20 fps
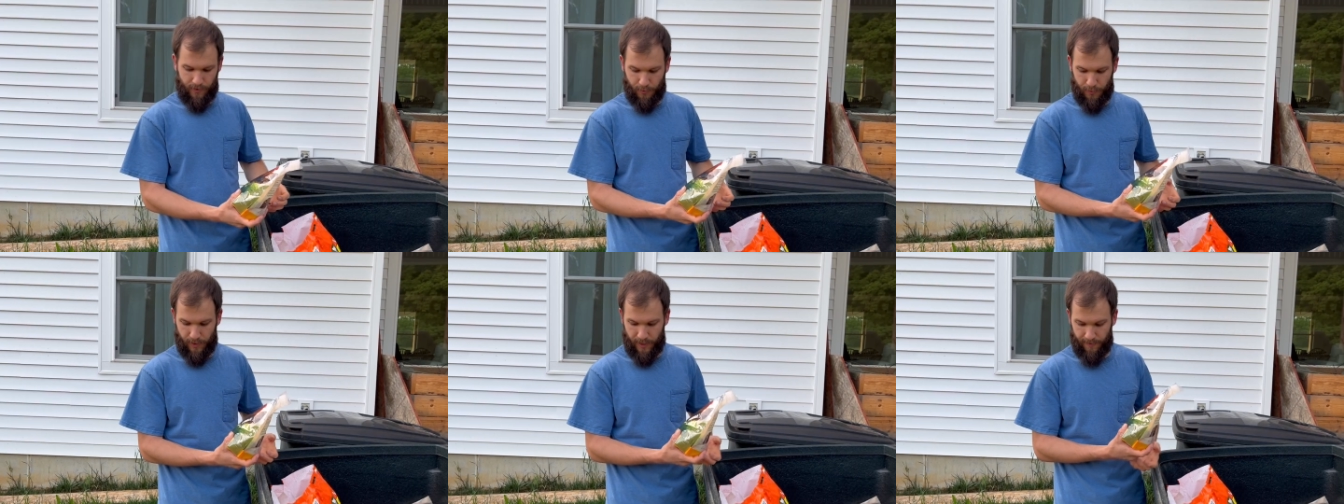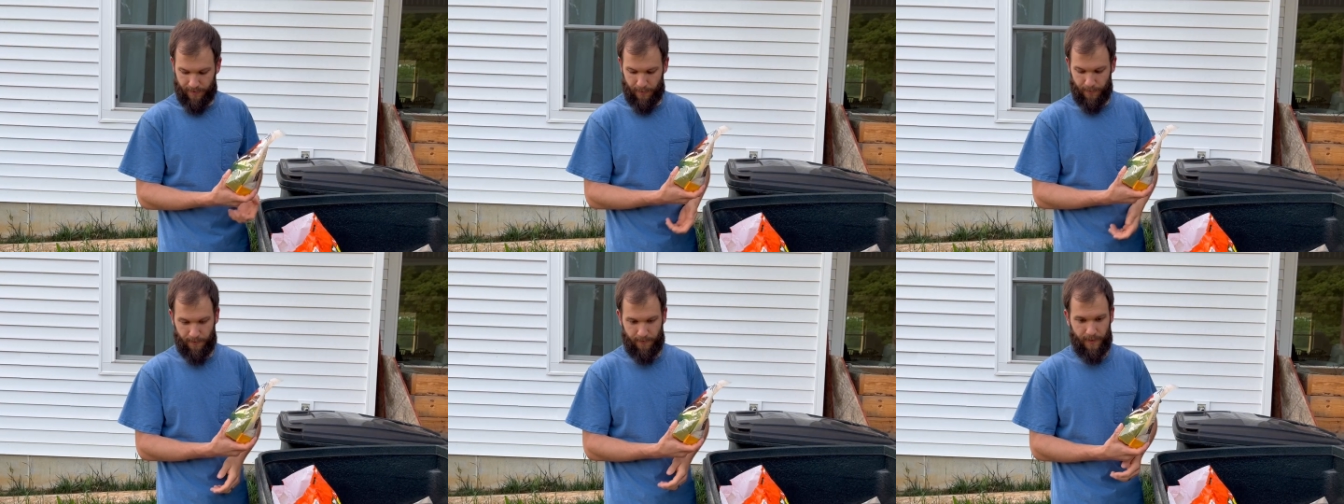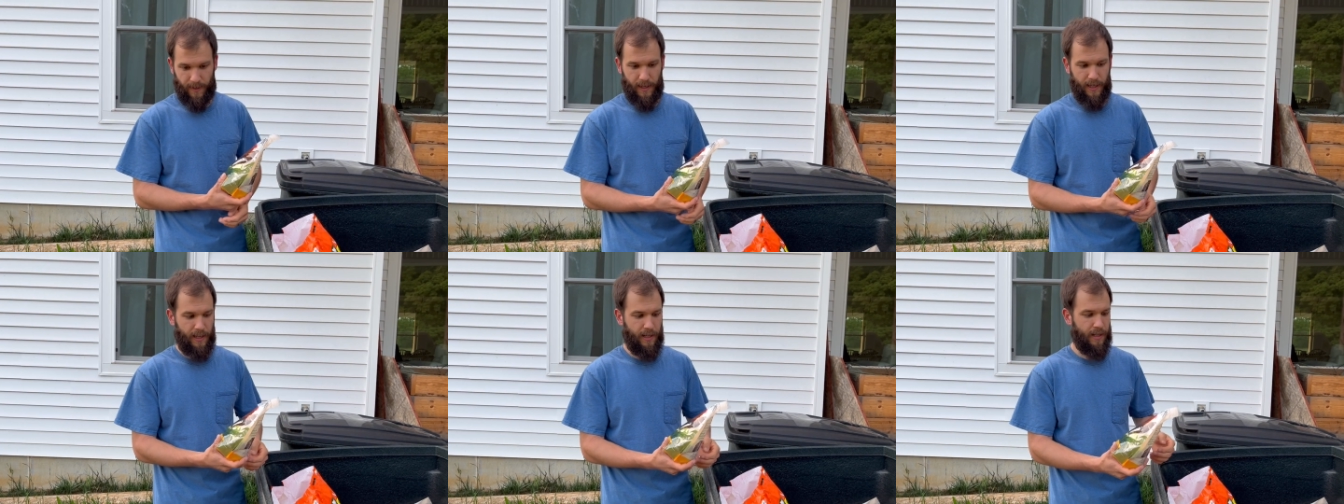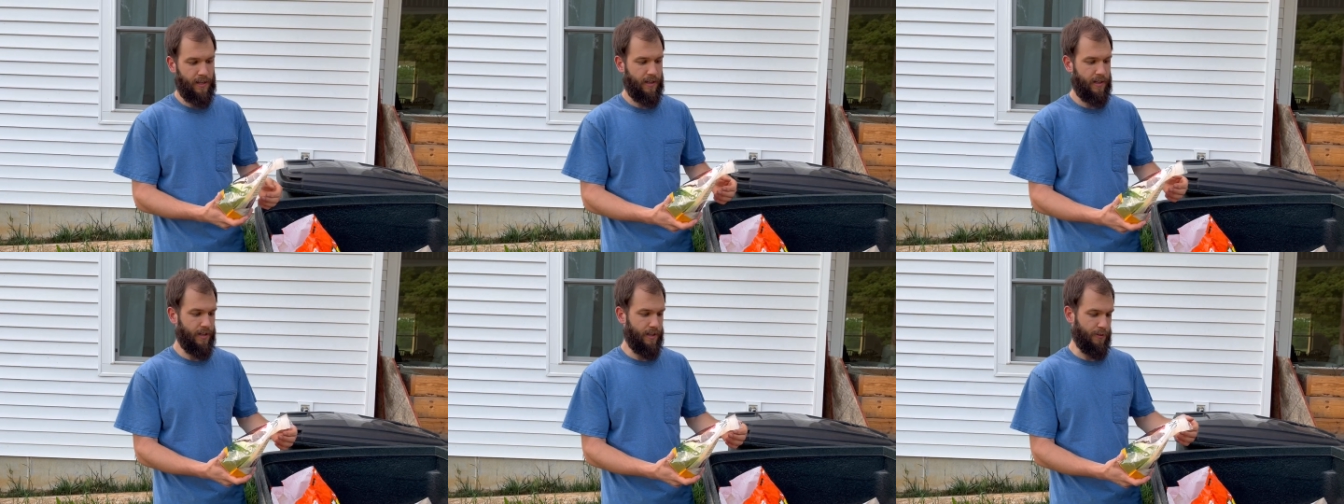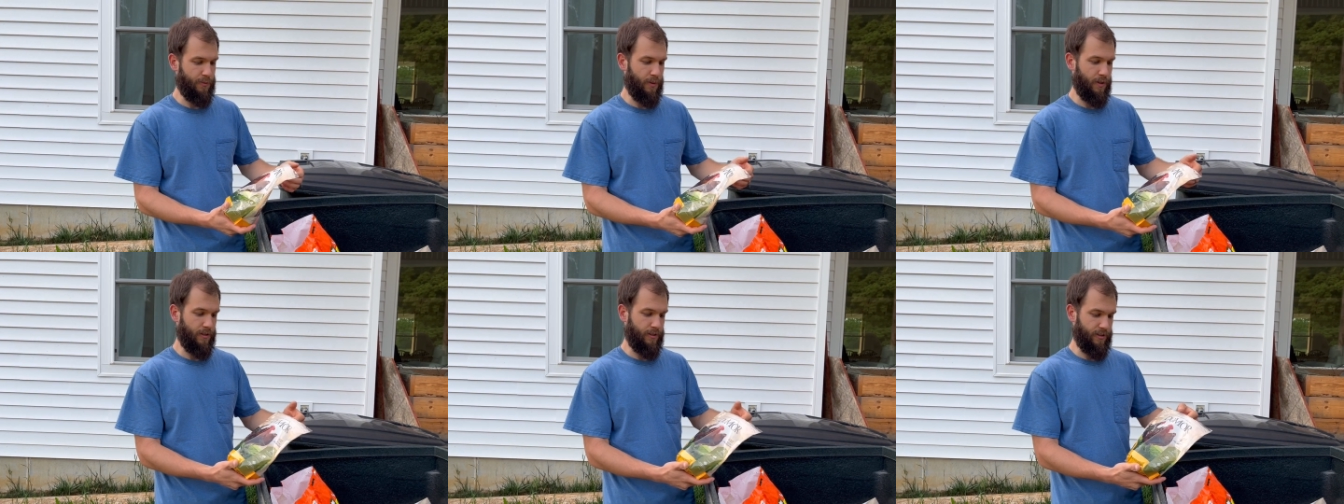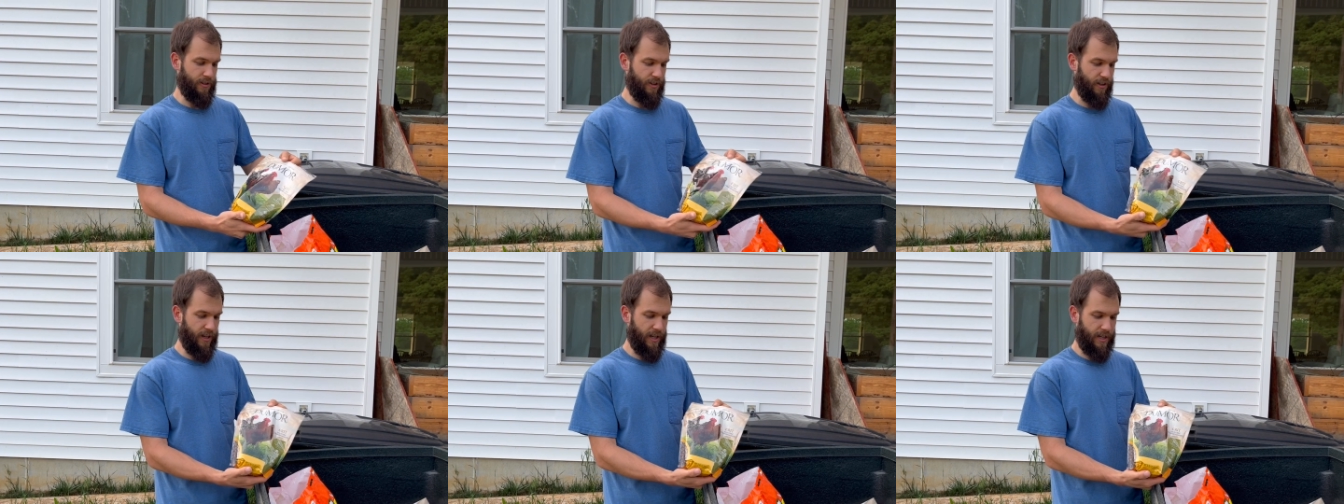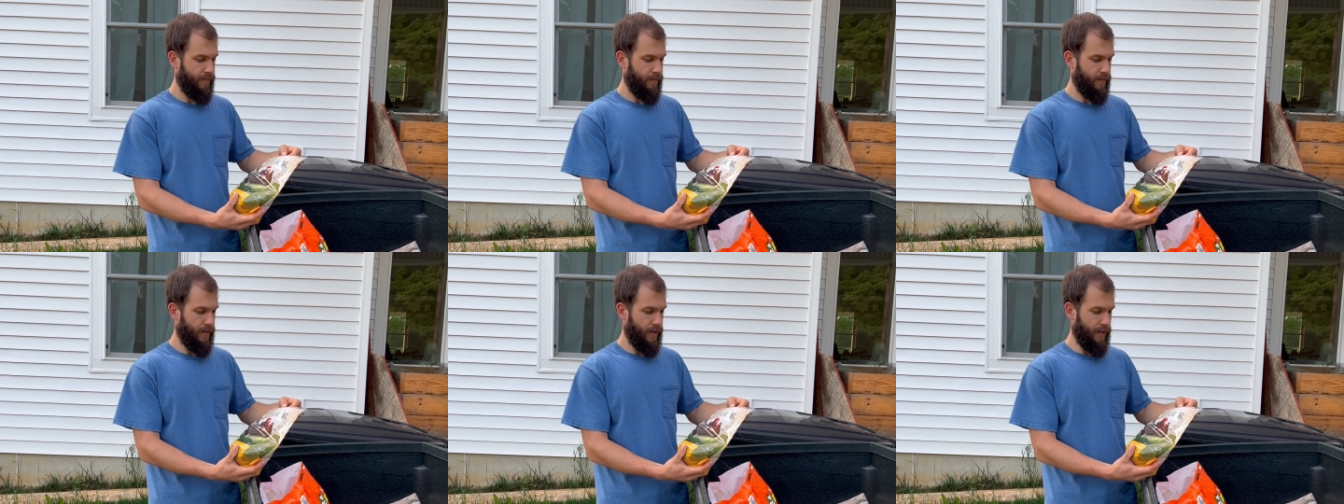So we give them feed as well as grit.
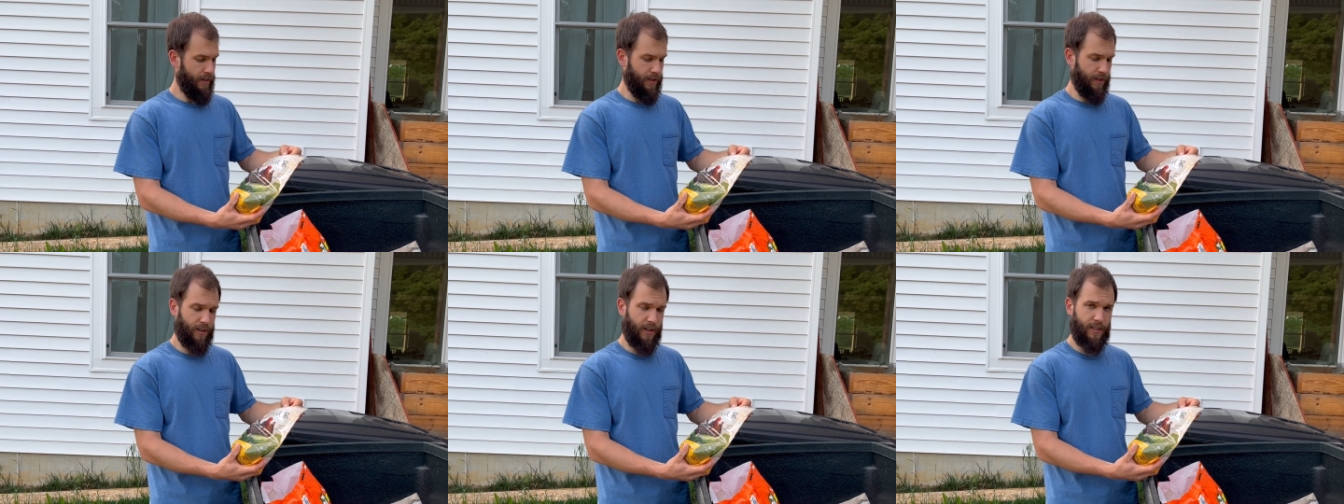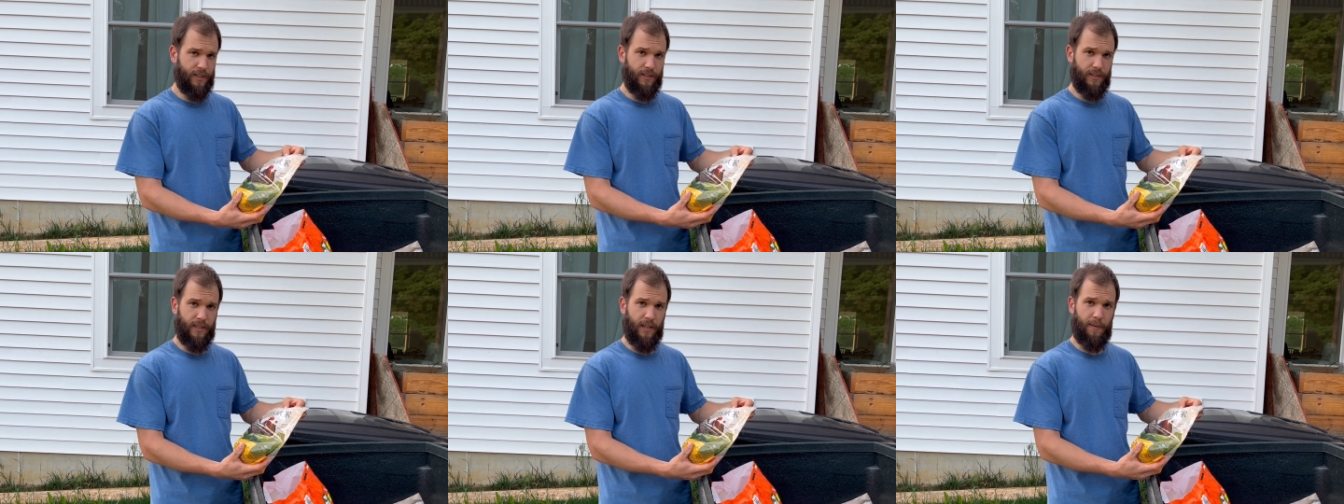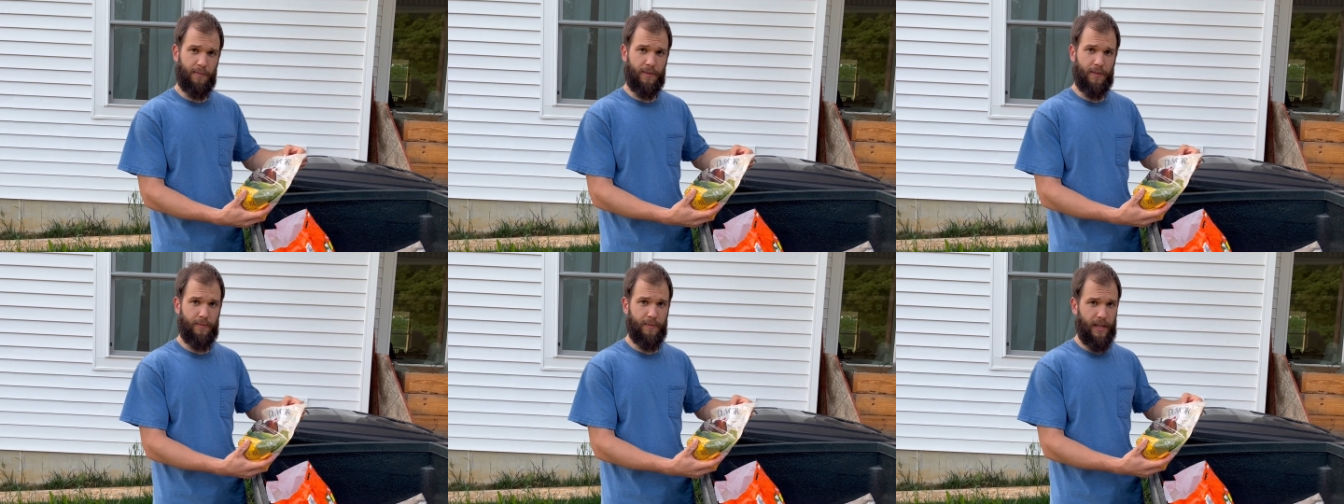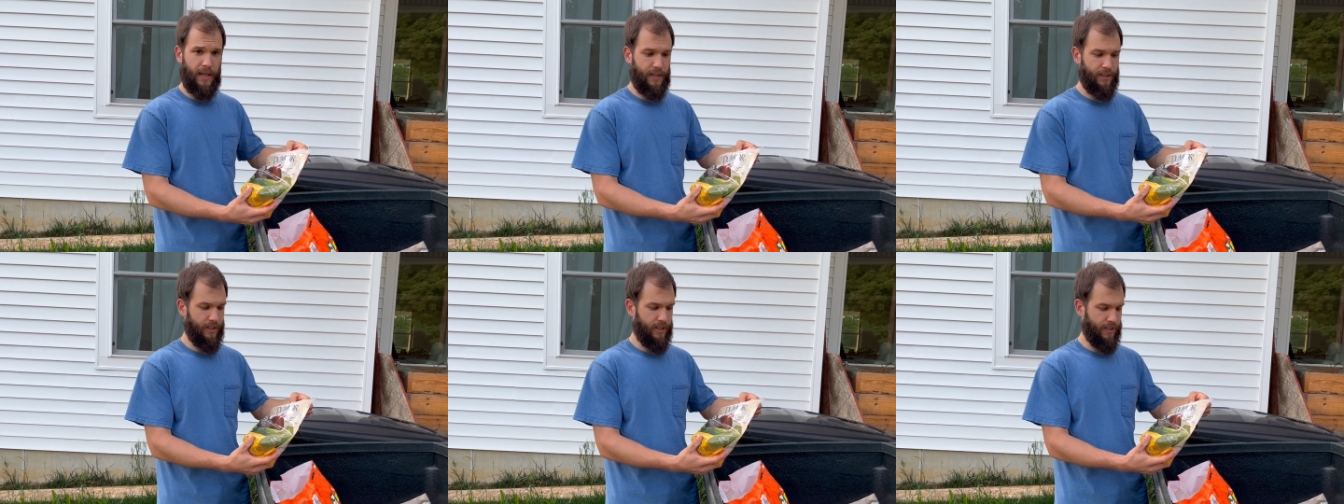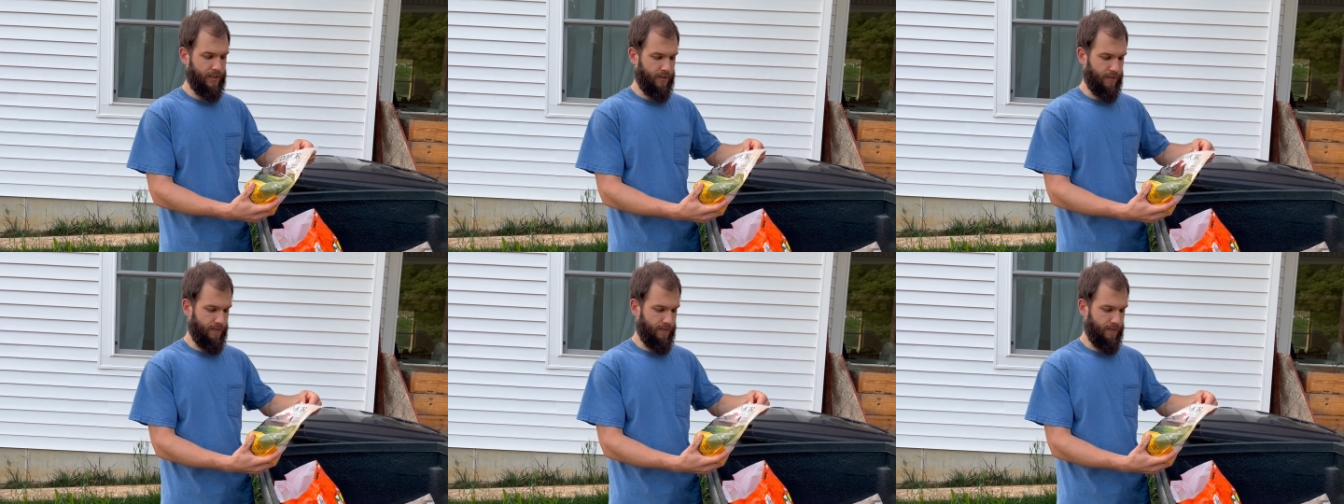And the grit just helps them digest their